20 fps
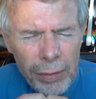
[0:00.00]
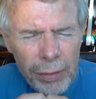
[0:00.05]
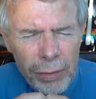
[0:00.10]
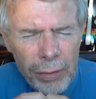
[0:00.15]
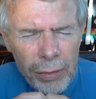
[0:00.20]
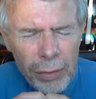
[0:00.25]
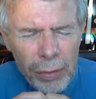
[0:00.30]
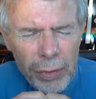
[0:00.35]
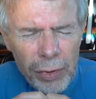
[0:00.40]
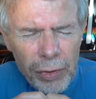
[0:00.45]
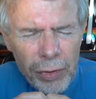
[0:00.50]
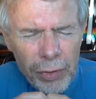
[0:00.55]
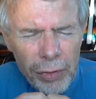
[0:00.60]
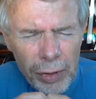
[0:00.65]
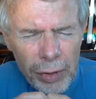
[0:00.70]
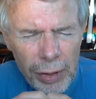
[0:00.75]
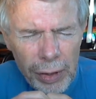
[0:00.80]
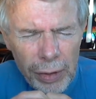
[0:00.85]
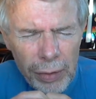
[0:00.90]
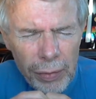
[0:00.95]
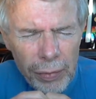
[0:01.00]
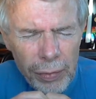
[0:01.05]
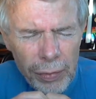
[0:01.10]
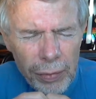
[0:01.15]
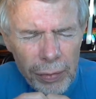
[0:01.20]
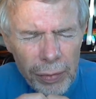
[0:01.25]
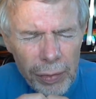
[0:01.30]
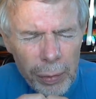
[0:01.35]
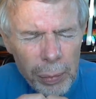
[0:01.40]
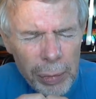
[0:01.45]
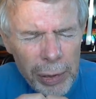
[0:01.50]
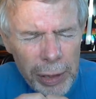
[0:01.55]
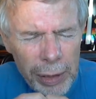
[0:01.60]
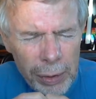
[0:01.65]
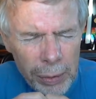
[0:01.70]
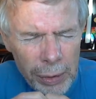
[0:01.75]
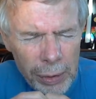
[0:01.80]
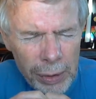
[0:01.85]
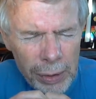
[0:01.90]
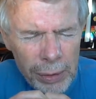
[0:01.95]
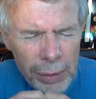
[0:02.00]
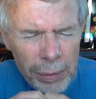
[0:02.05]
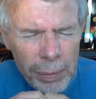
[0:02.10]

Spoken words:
to receive the power